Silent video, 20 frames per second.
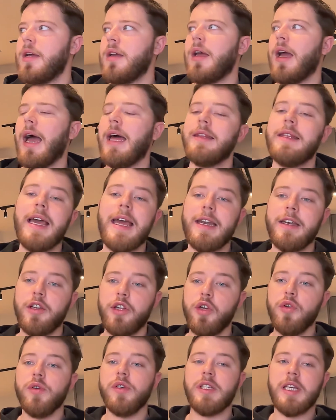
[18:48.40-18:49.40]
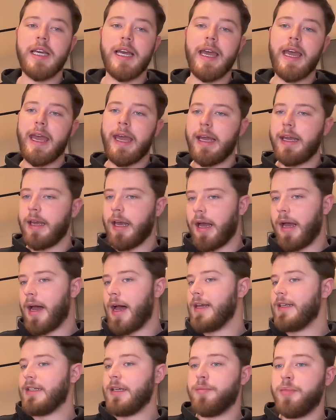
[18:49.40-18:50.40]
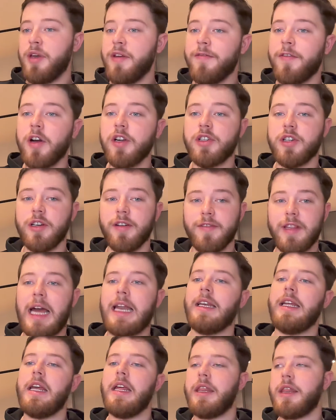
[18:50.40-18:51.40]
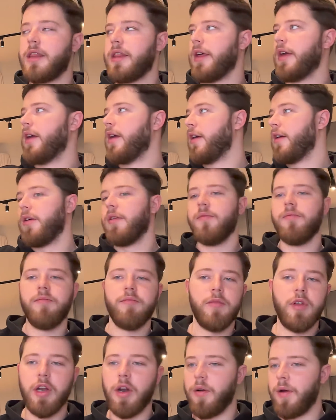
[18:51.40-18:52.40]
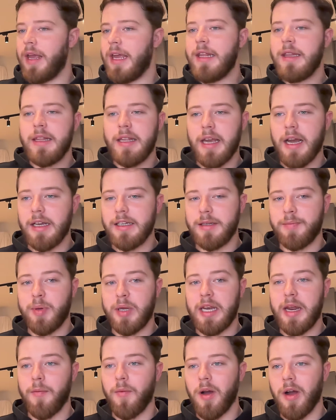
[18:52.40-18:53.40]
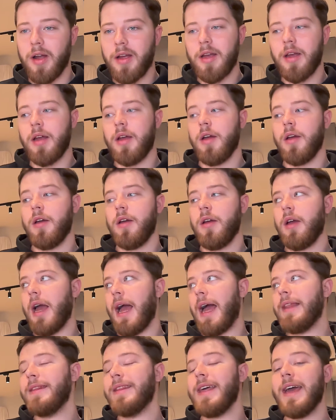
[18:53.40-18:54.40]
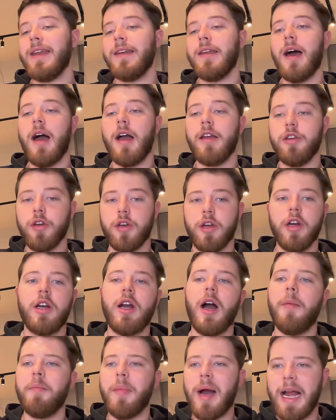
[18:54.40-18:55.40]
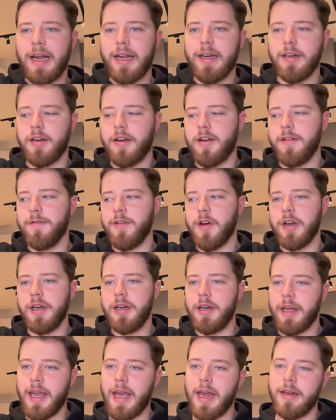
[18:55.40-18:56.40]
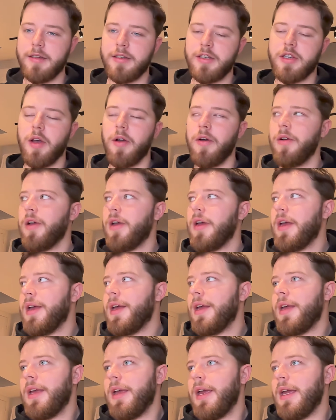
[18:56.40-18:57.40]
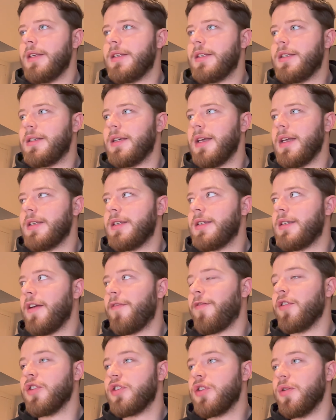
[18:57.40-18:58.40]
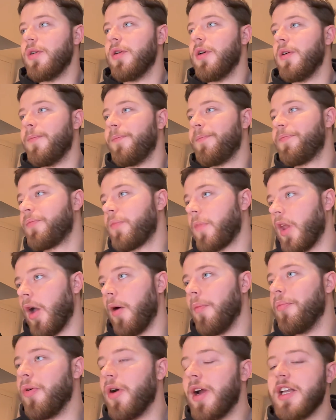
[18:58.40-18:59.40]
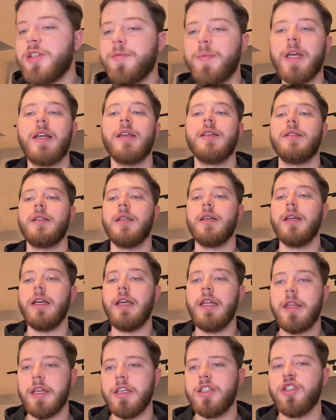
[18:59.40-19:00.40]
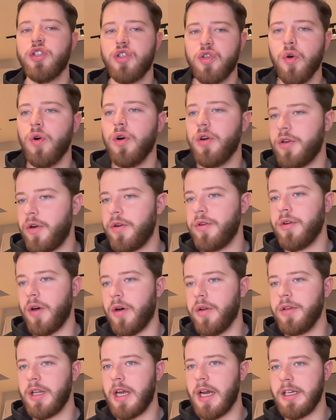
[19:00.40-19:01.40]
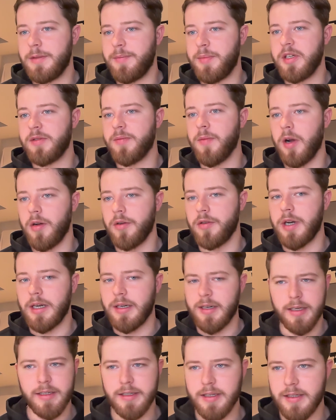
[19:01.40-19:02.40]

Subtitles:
and then using a ICP version of that ETH, in the ICP network, and then you can come back and convert it again. So it's different to a bridge because the ETH is stored on the ICP smart contract. And it's the